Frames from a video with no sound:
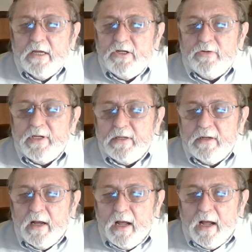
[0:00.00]
to
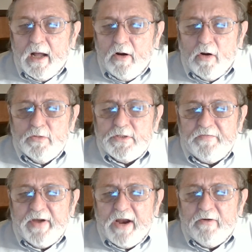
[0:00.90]
host
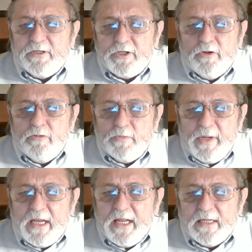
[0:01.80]
various huge
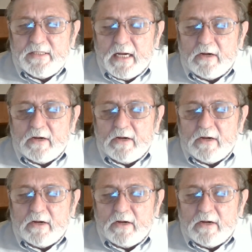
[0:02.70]
meetings that